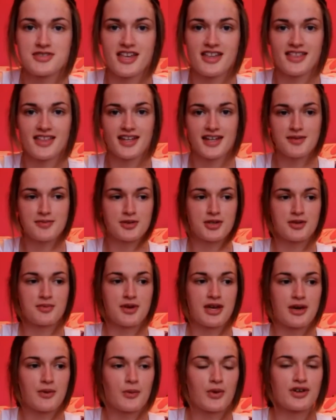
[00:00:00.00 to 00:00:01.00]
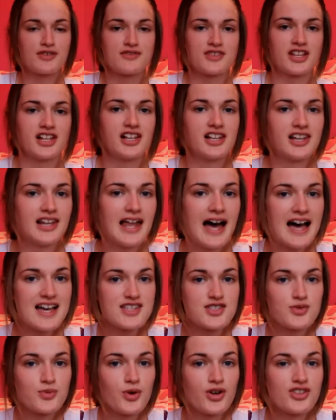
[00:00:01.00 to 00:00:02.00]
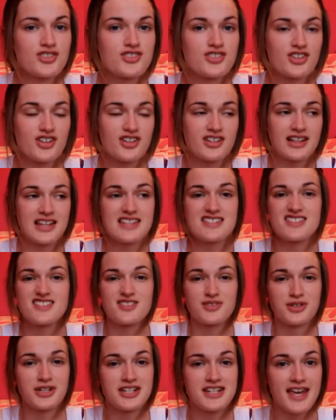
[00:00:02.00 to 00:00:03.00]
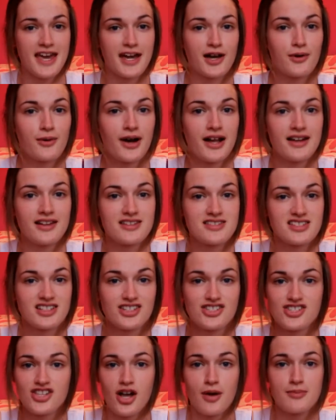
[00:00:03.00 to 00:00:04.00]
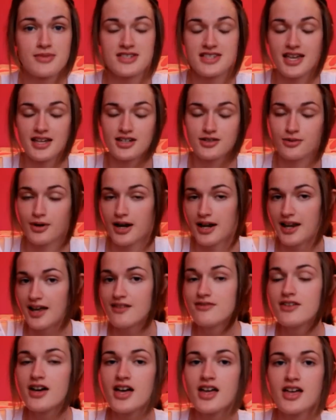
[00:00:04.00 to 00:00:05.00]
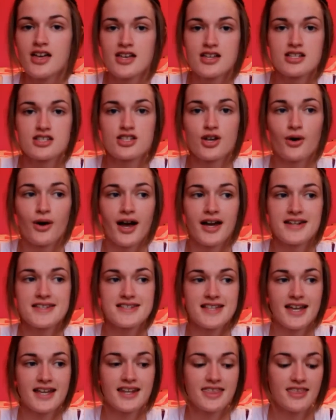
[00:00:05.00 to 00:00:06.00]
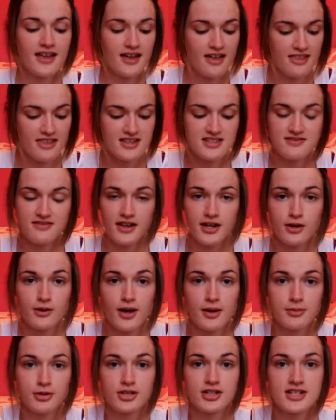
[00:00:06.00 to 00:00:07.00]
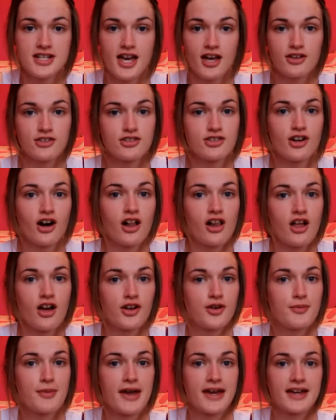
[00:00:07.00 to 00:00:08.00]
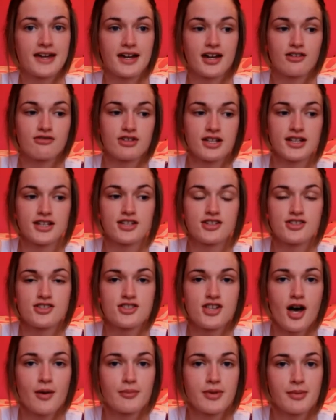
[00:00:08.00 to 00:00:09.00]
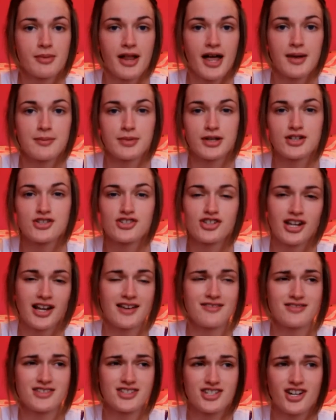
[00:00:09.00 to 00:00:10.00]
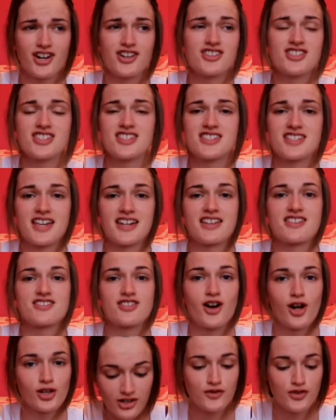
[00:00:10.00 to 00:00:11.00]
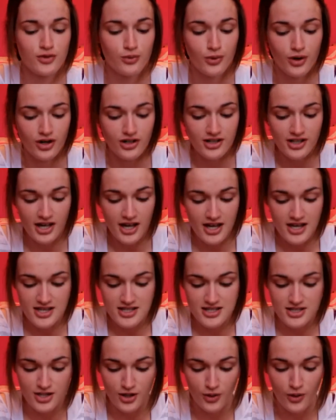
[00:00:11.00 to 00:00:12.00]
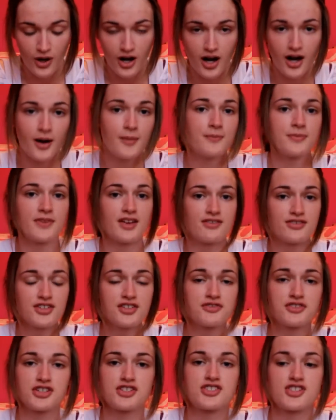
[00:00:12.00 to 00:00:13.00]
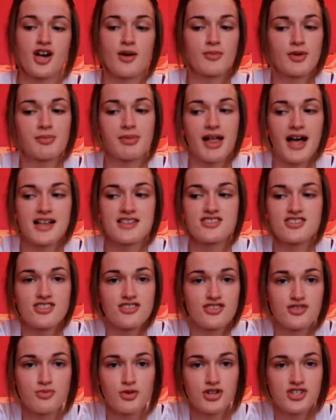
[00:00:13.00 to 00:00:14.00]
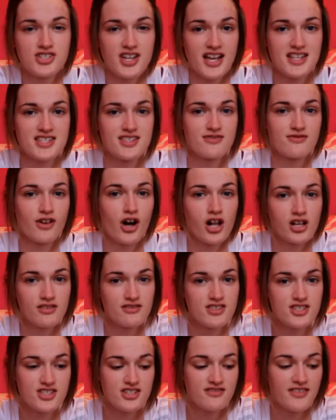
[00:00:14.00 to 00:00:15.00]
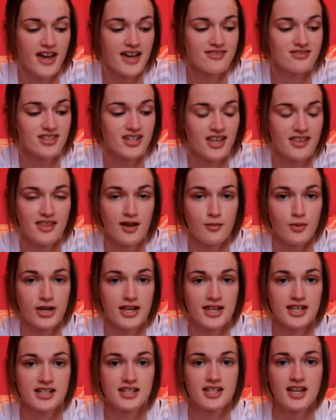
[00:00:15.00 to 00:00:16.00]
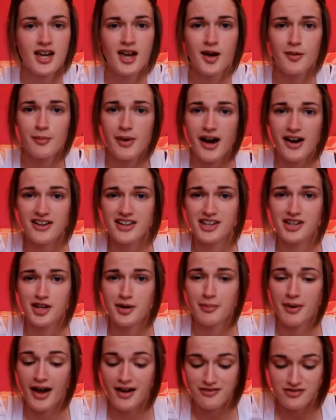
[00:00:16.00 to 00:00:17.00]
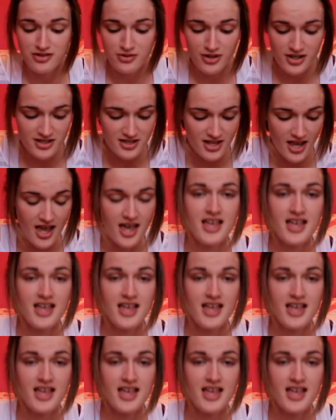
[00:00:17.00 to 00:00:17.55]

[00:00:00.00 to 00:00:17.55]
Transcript: I think I'm going to be one of the last ones, or at least it's going to take a while until the zombies get to where I live. So I decided that in this video I'm going to tell you all how to make a really good zombie plan because you live in towns and cities all over the world. So um, if you have good zombie plans then there's more chance of all of us surviving and then we can party it up afterwards.